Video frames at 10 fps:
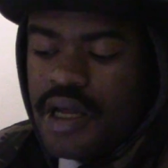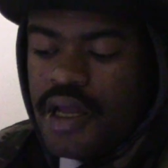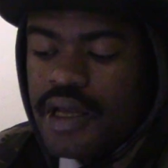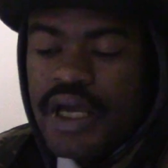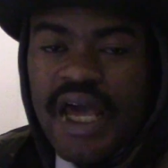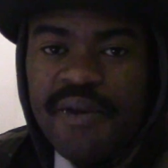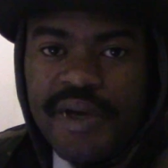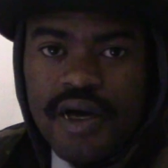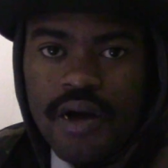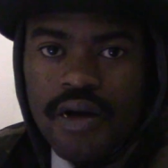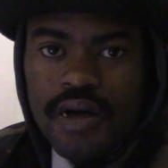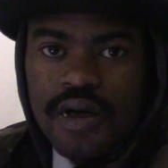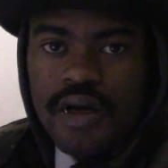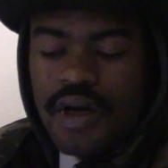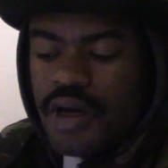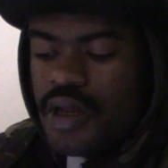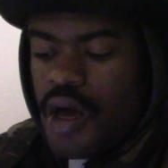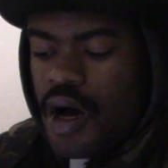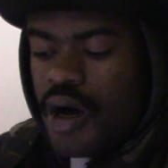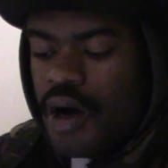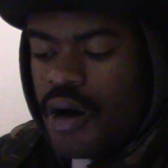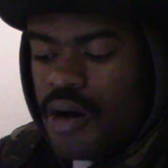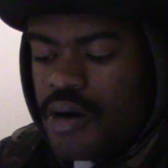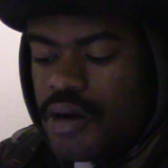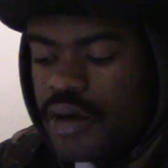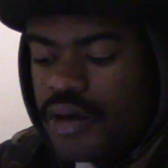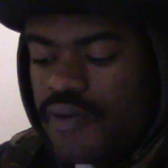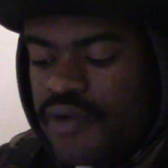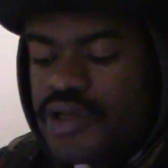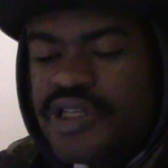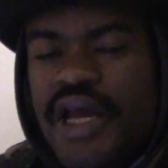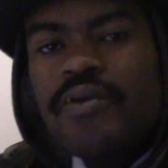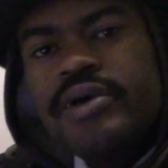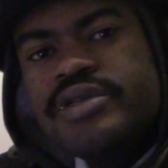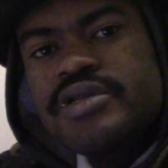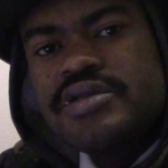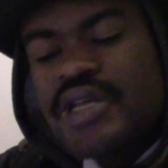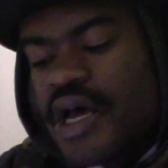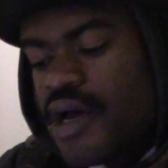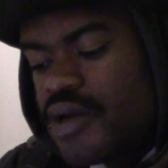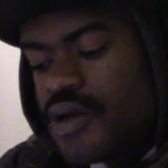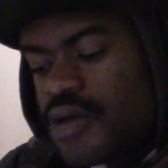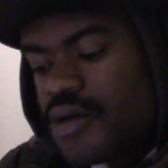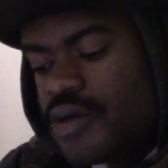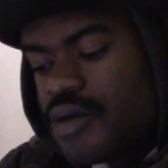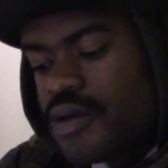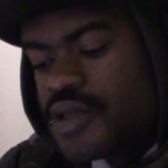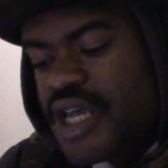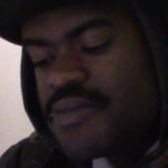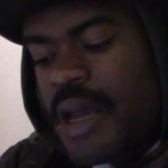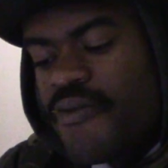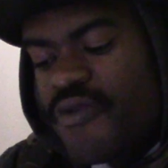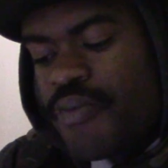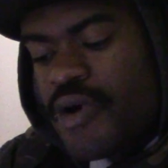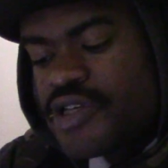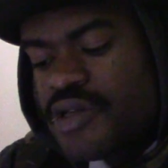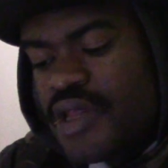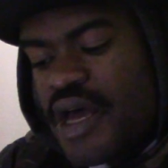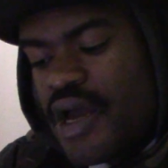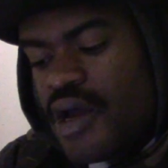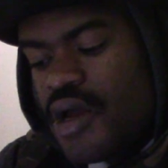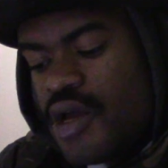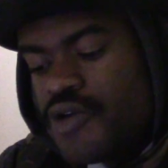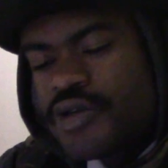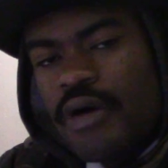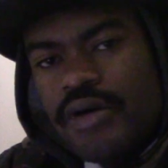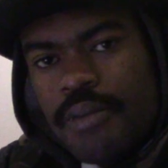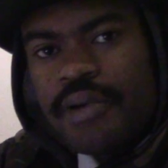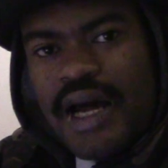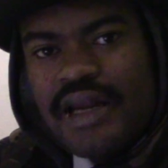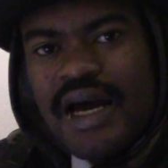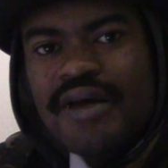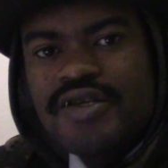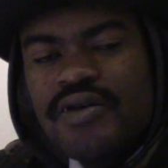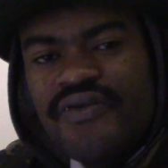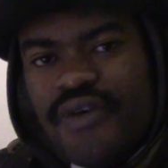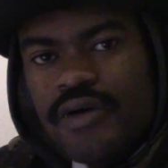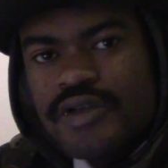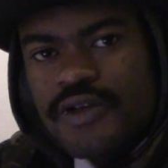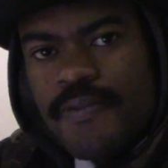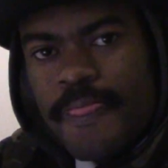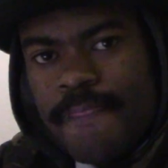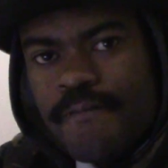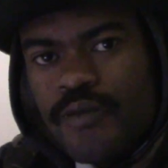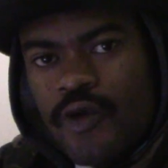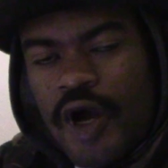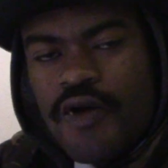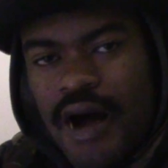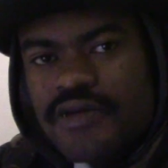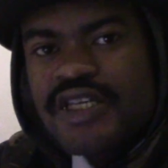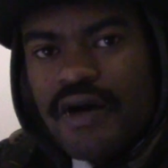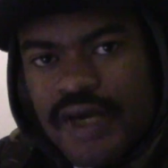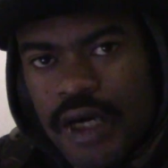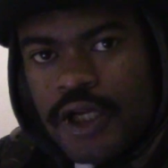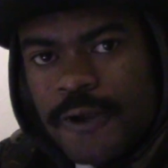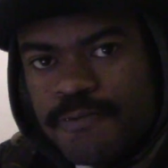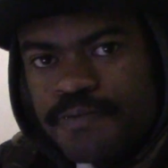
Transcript: and came here for the same reasons the same type of oppression that you're turning a blind eye to in Ferguson while you're out in South County.